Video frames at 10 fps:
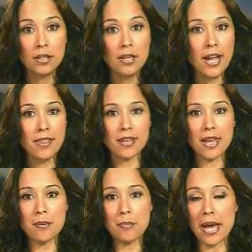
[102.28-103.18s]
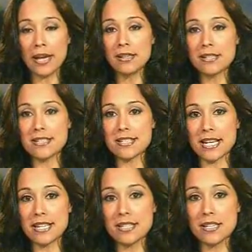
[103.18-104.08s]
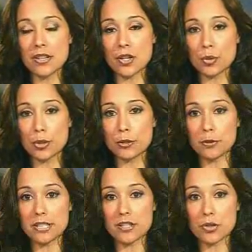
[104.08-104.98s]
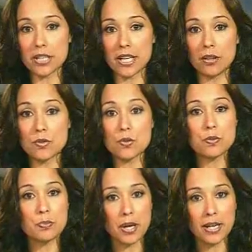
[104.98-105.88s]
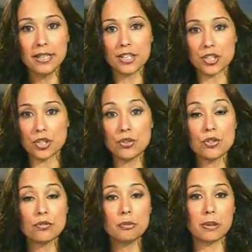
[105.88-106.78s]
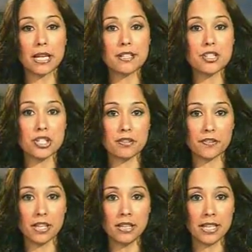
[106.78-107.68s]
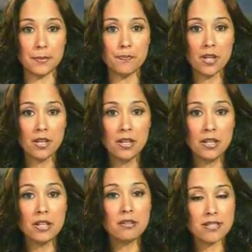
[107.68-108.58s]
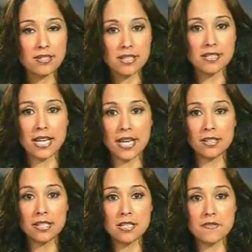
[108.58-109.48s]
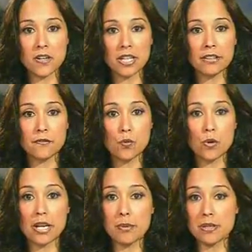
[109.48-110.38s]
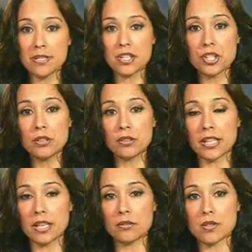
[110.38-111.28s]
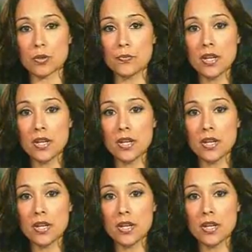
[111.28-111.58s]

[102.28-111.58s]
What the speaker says: And the campaign has started in the Rotorua District Council's by-election to replace Jeff Kenny. There are 6 candidates vying for a position on the council.